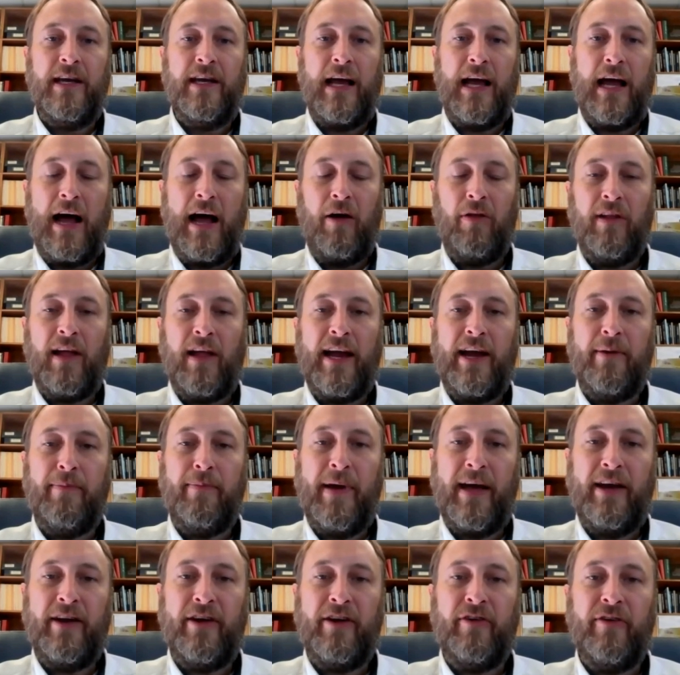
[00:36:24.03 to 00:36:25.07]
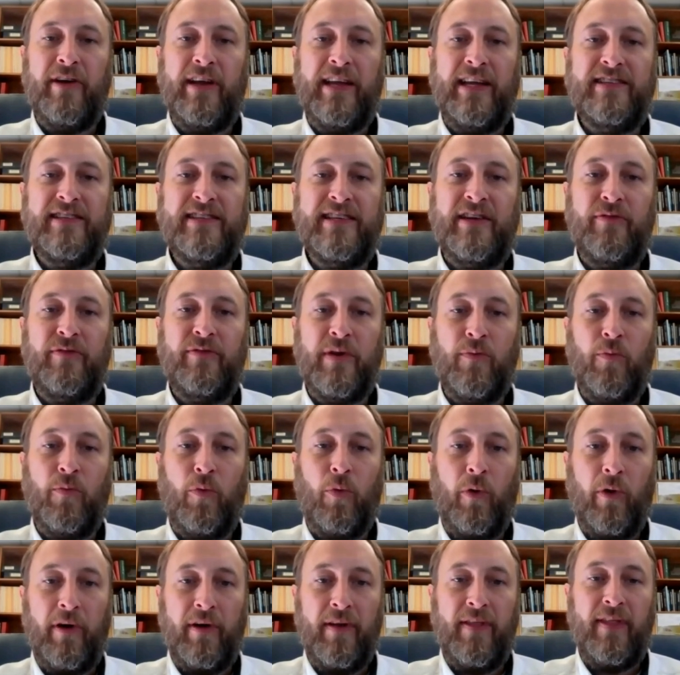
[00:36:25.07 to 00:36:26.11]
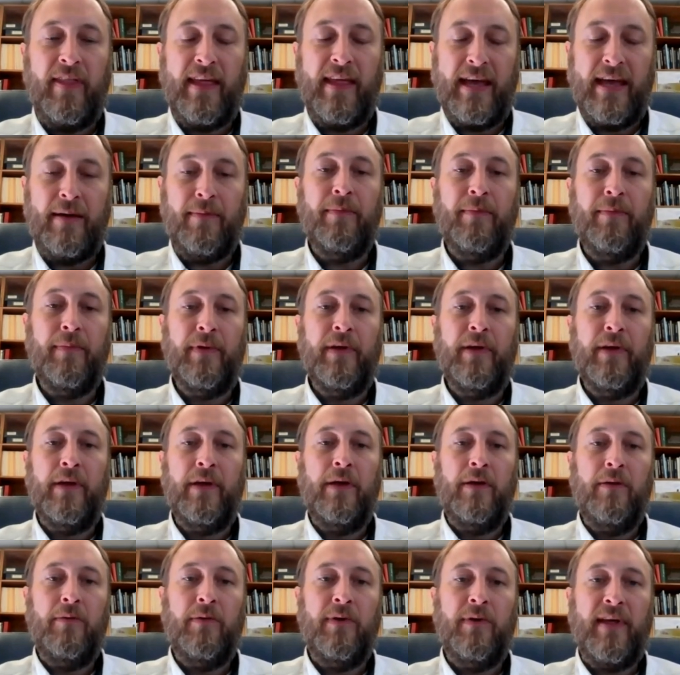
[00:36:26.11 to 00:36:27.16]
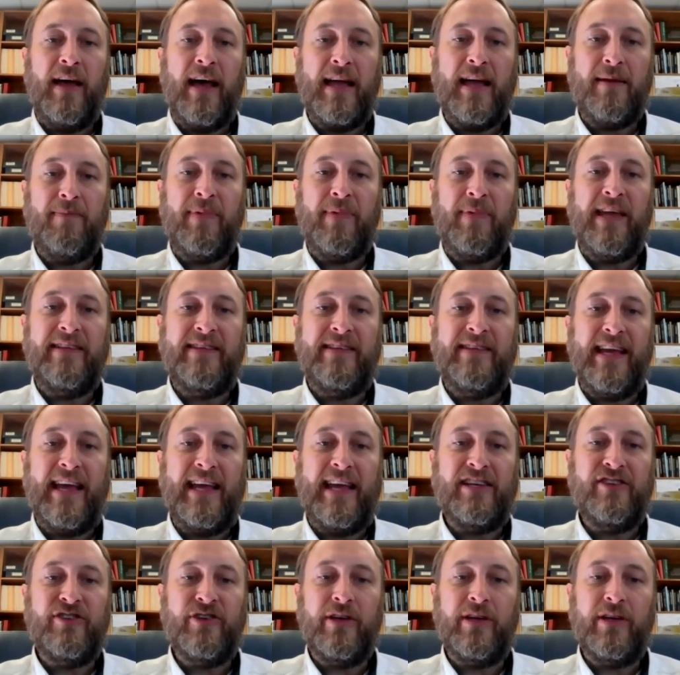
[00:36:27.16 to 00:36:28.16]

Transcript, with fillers: outlier pedigrees and reward them with high PTAs.